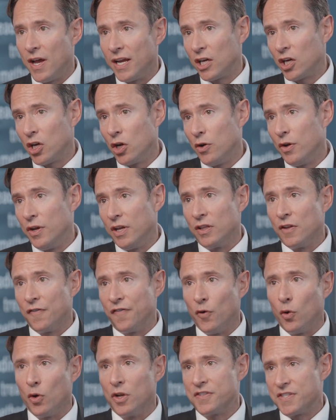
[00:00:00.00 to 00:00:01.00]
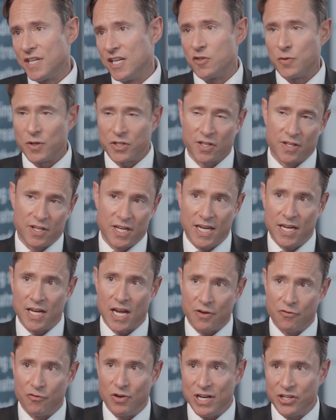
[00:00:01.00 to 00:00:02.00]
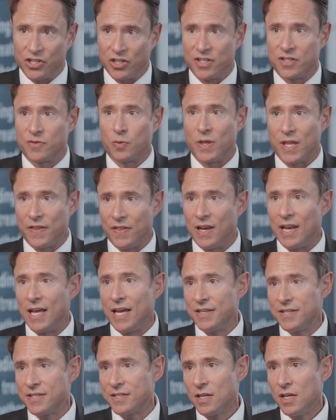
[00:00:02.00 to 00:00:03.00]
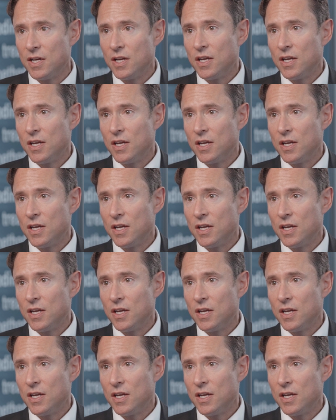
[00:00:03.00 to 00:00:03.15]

including the fornices, which are the regions within the lids.